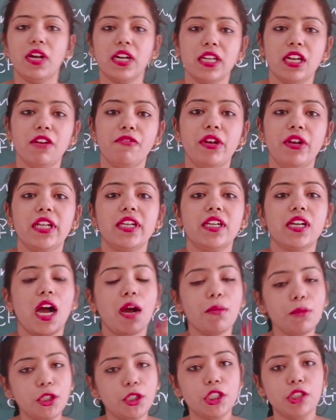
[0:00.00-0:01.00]
worker will
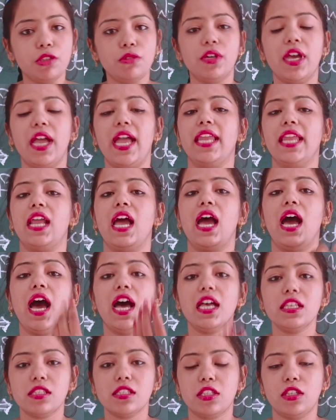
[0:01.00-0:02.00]
come to you and
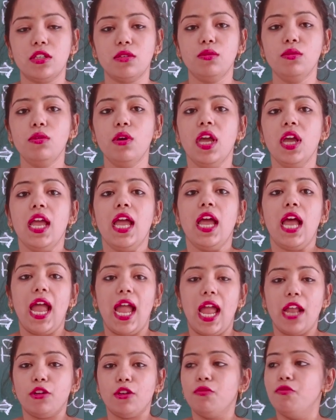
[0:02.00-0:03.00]
ask you
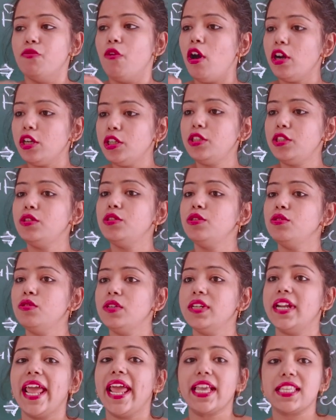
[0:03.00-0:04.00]
what to
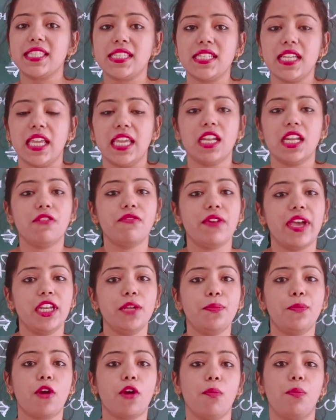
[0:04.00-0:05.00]
do next in a
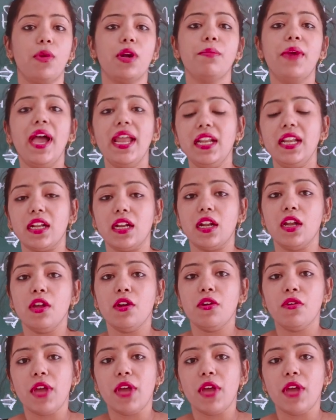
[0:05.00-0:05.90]
very proper manner,